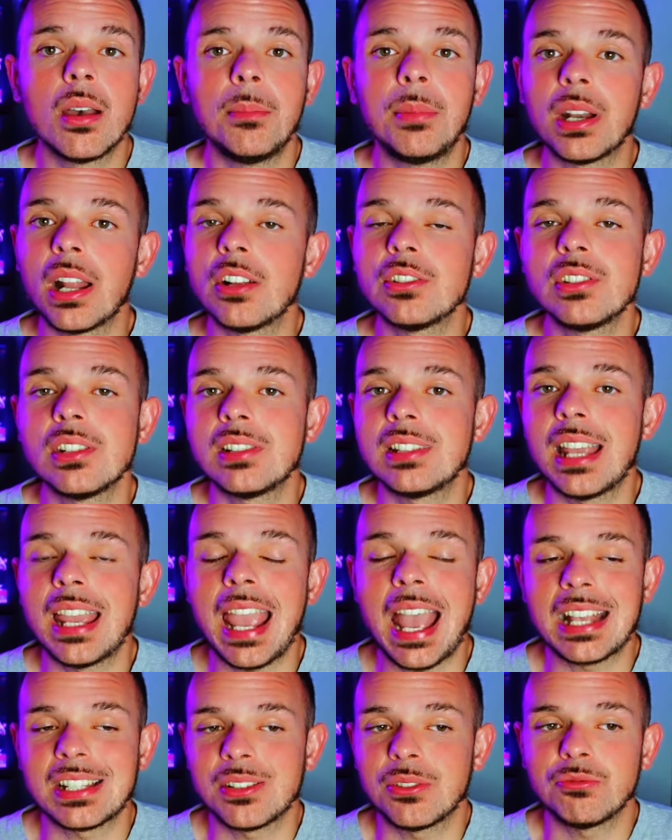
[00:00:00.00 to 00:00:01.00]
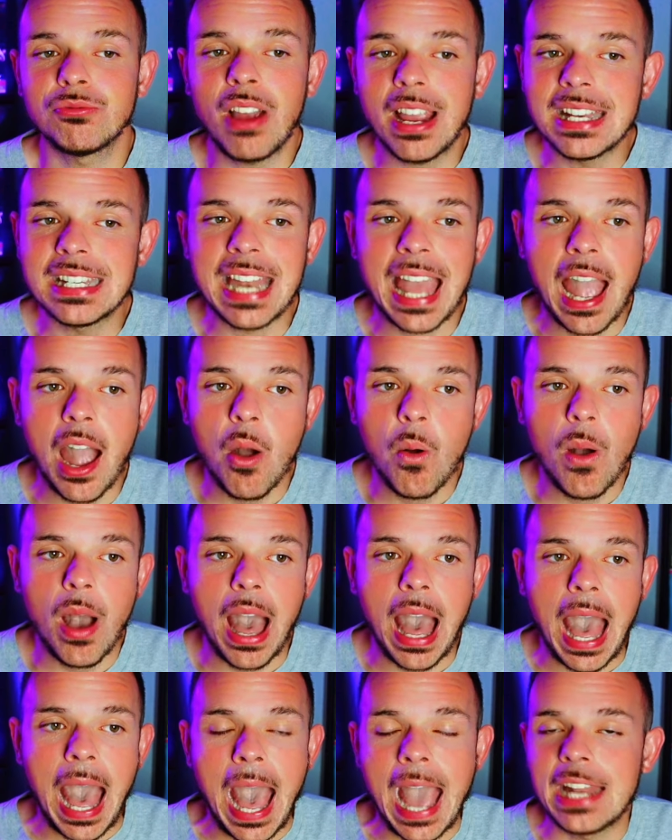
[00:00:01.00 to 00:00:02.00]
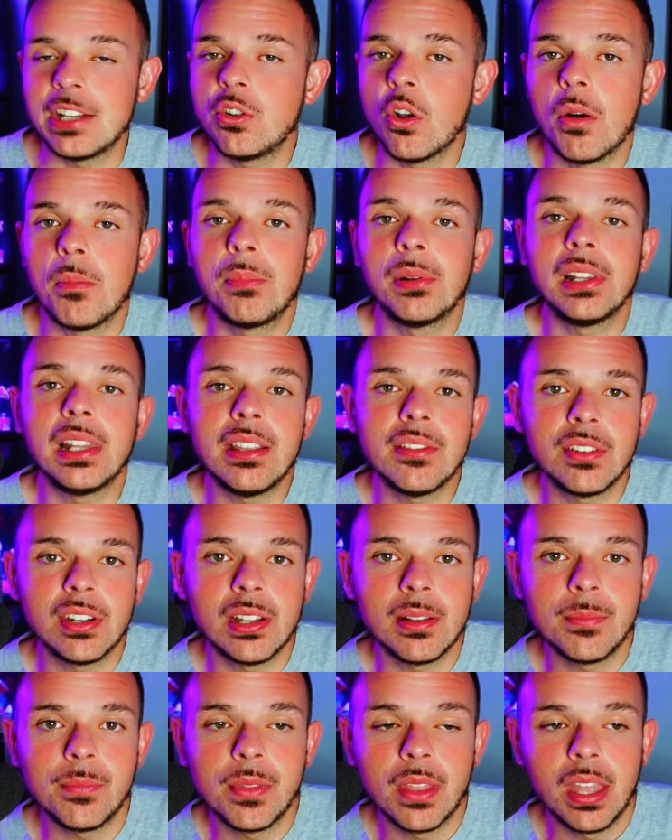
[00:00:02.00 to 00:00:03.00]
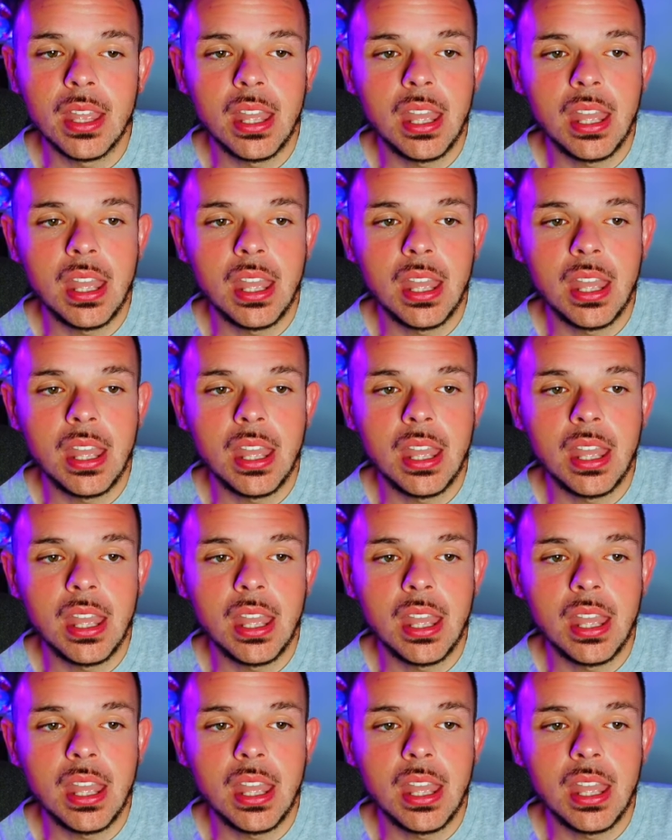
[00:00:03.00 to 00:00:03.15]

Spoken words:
But I'll just say, as of right now, I don't believe in him.